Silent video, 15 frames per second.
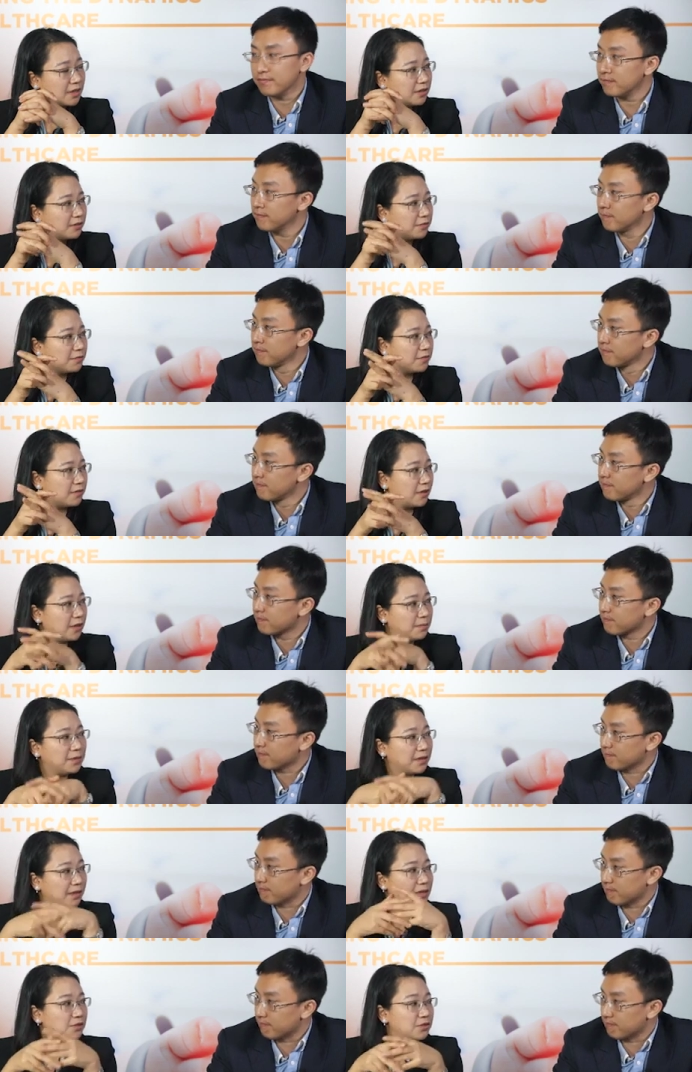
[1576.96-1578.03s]
Speaker 1: kind of
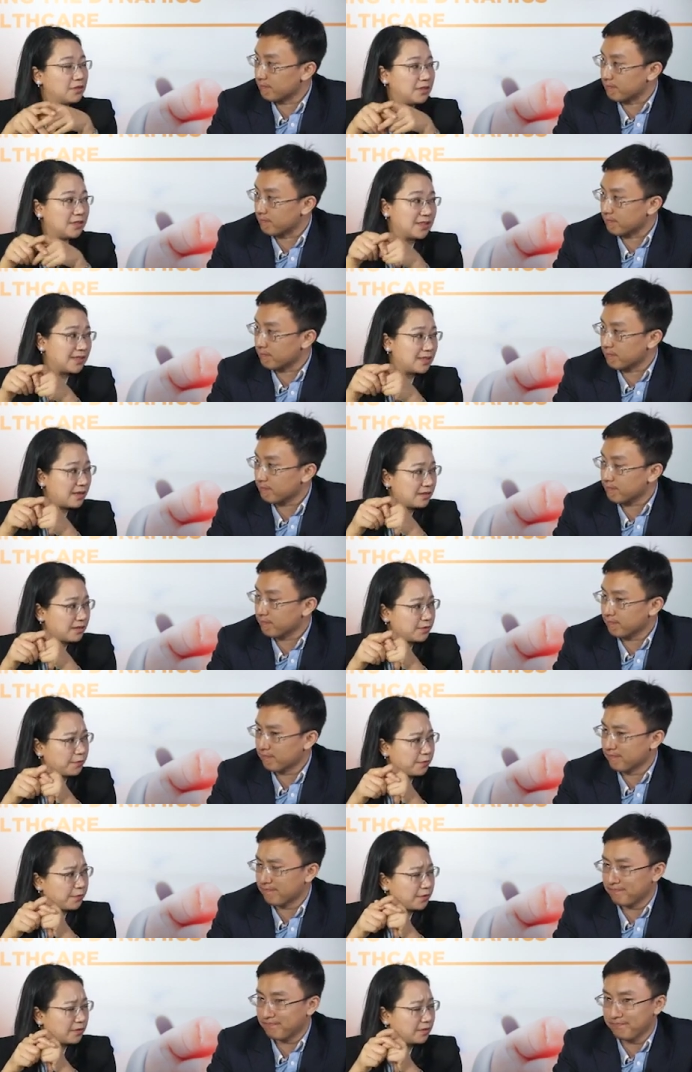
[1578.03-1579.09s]
application this sensor
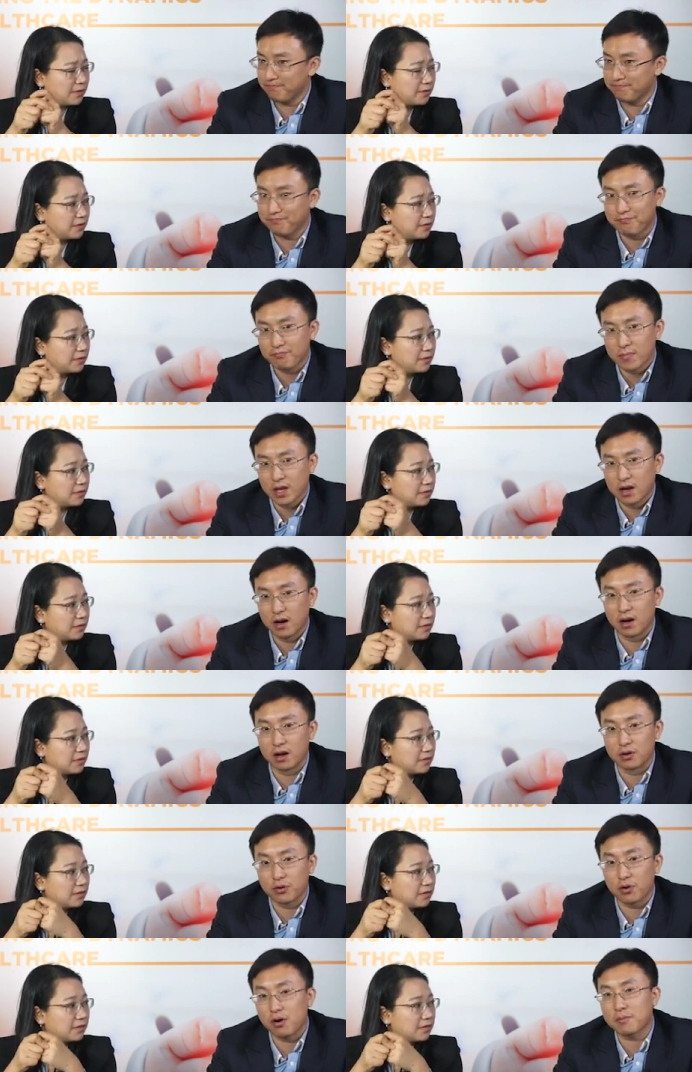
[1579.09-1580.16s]
for?
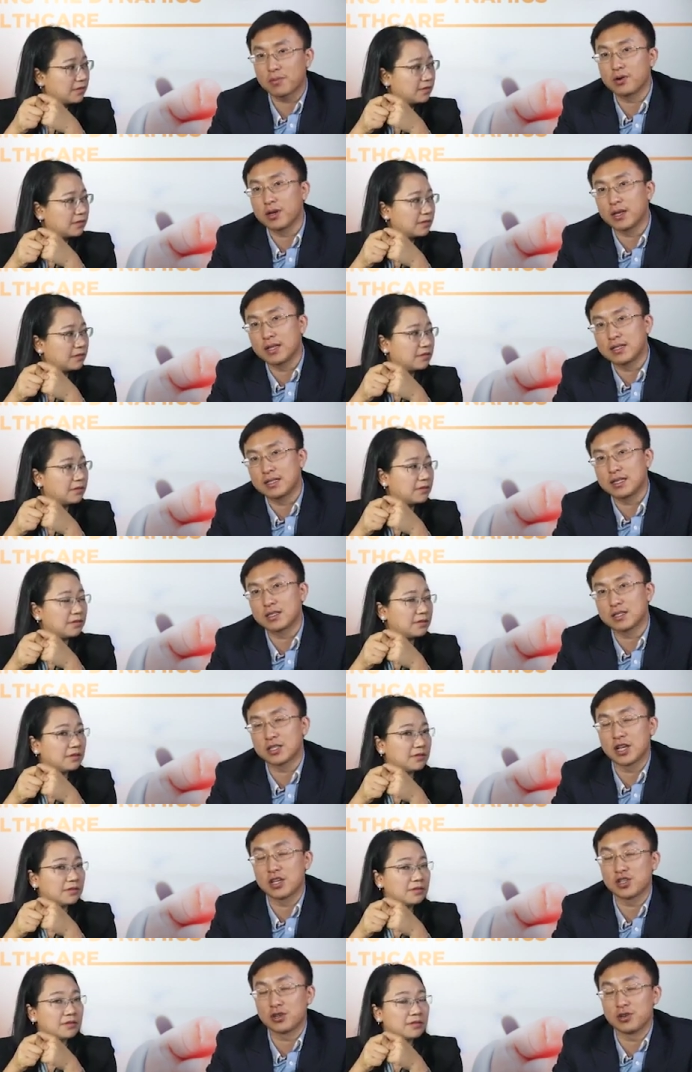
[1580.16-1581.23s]
Speaker 2: Normally, this
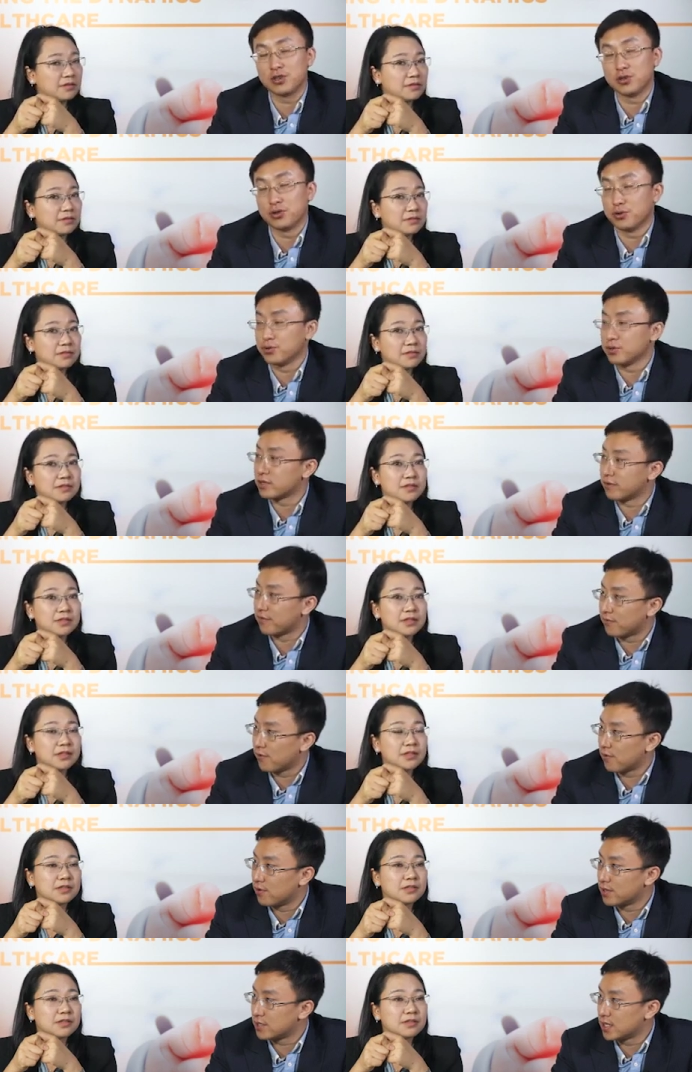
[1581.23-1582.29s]
sensor is used
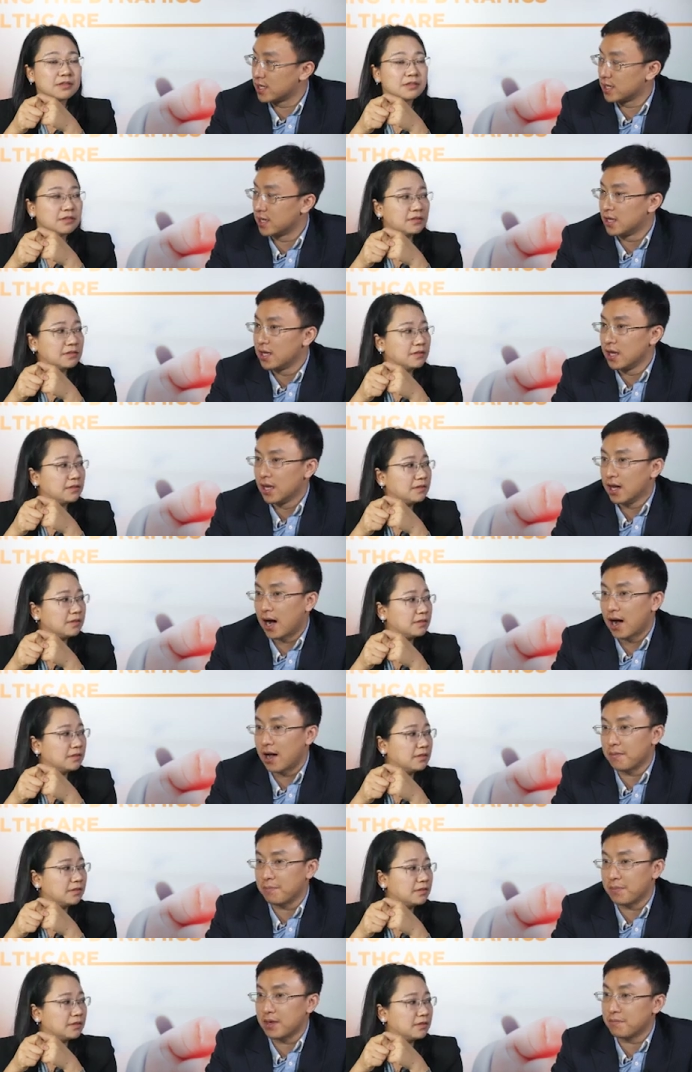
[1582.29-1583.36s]
for the
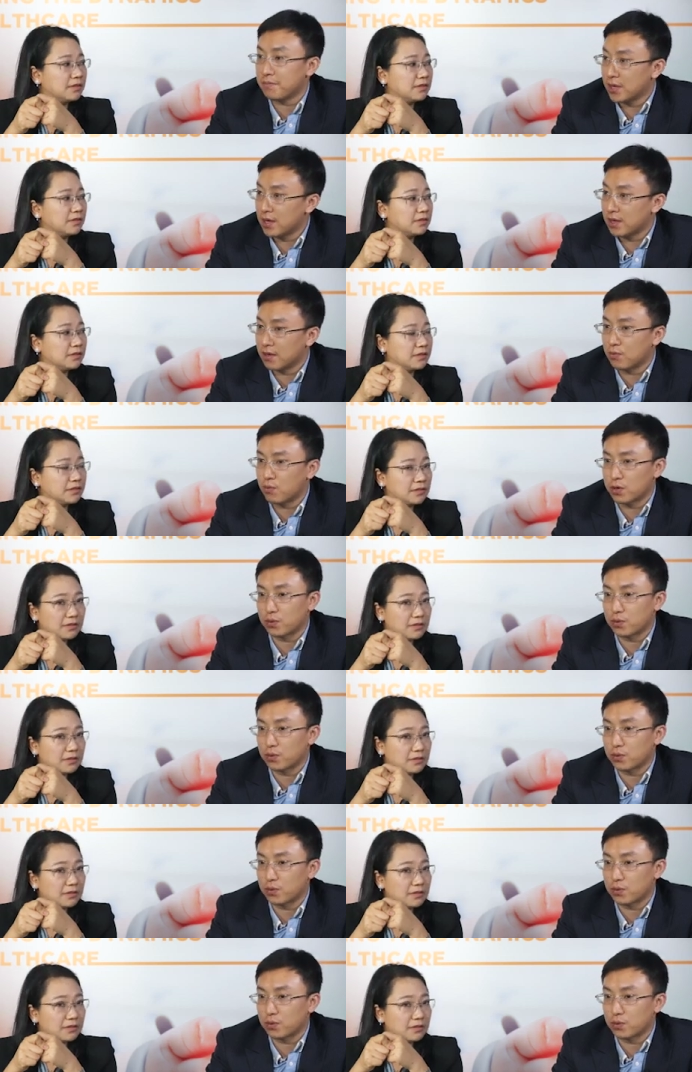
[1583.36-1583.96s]
IBP,